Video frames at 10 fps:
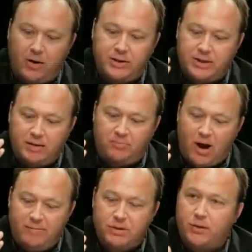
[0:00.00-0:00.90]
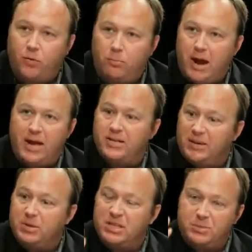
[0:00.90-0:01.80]
very same private central banks,
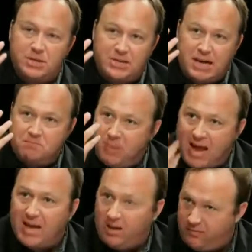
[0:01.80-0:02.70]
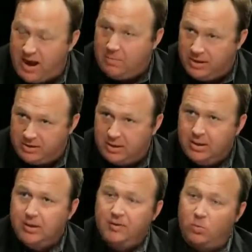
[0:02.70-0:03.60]
even some of the same banking families
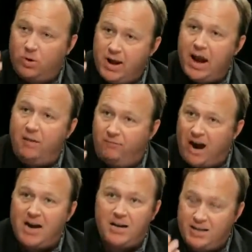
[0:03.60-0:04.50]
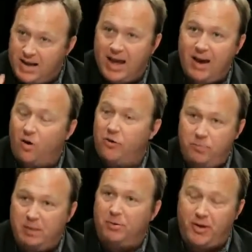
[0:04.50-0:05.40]
that we're now fighting today are the
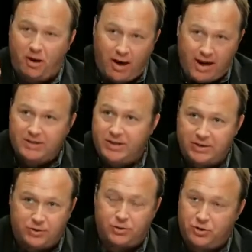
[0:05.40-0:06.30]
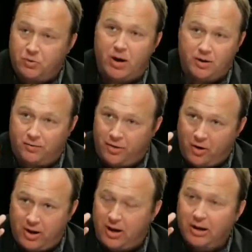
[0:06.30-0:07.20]
people that our ancestors
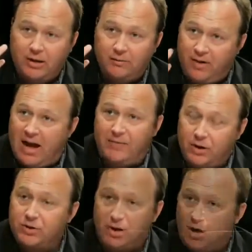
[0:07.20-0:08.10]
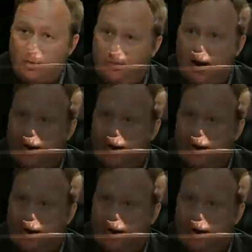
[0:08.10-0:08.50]
235 years ago were